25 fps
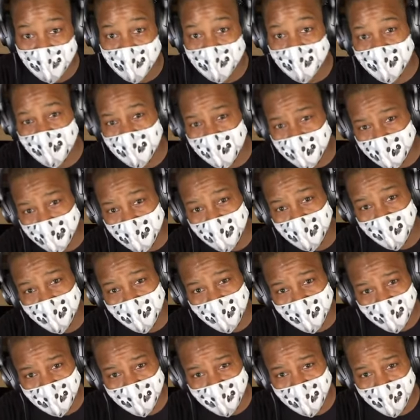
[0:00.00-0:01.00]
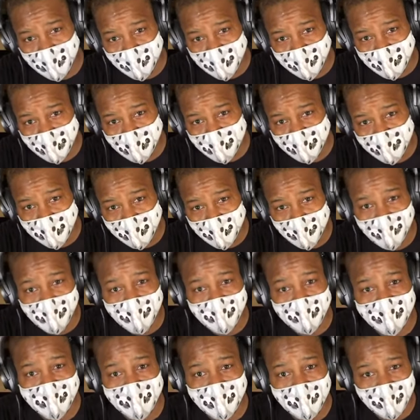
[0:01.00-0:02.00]
to leave on August 10th, but I want
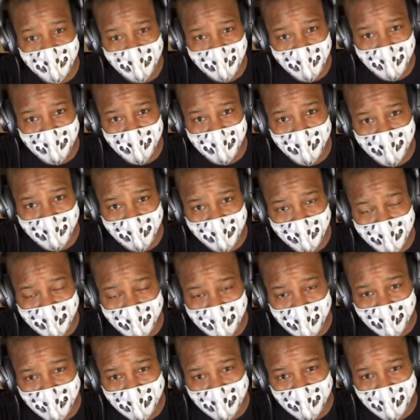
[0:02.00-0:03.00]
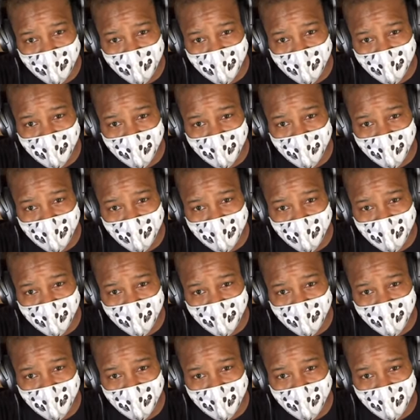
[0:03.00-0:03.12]
to celebrate on August 10th.